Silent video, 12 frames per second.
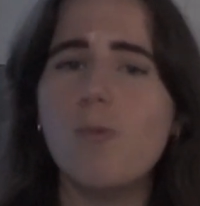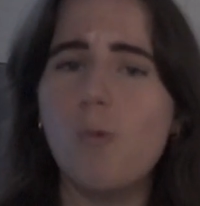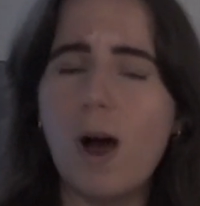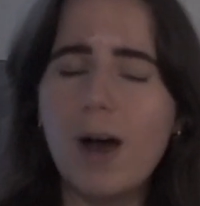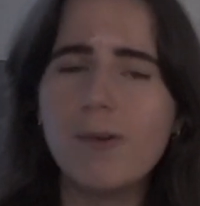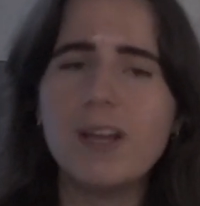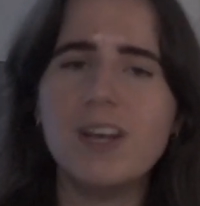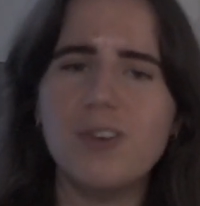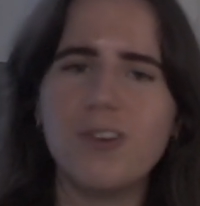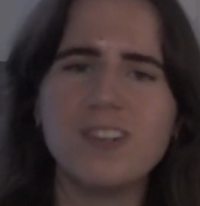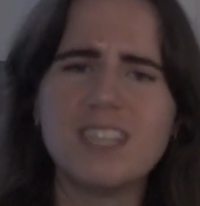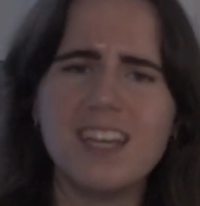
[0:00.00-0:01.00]
While we're
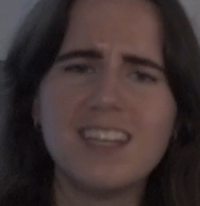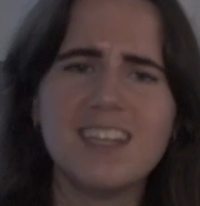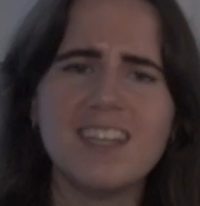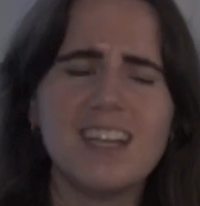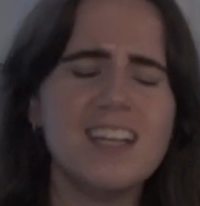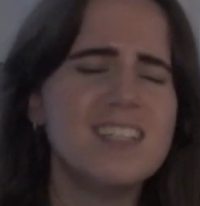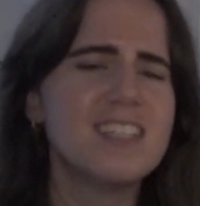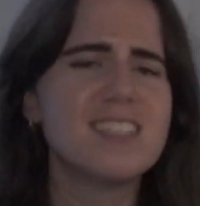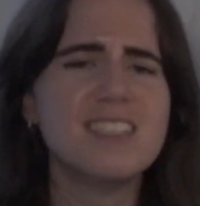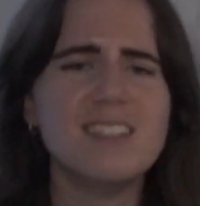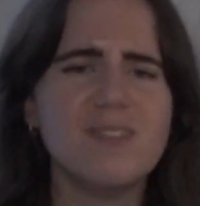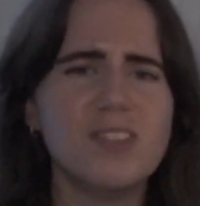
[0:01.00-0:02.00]
note-taking, it
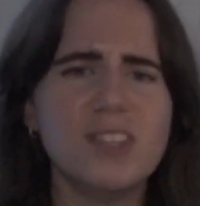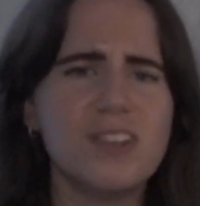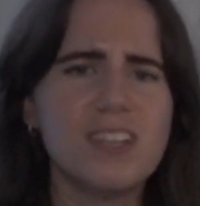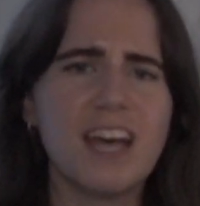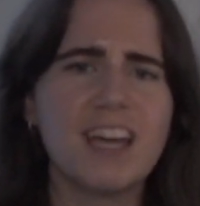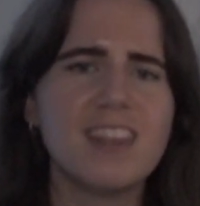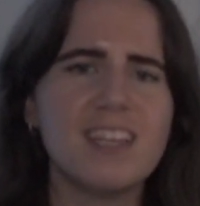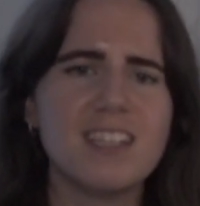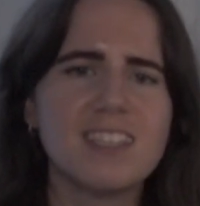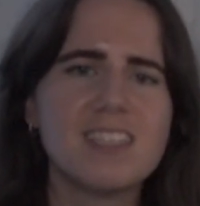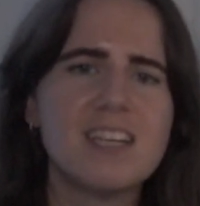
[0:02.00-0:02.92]
doesn't look like this.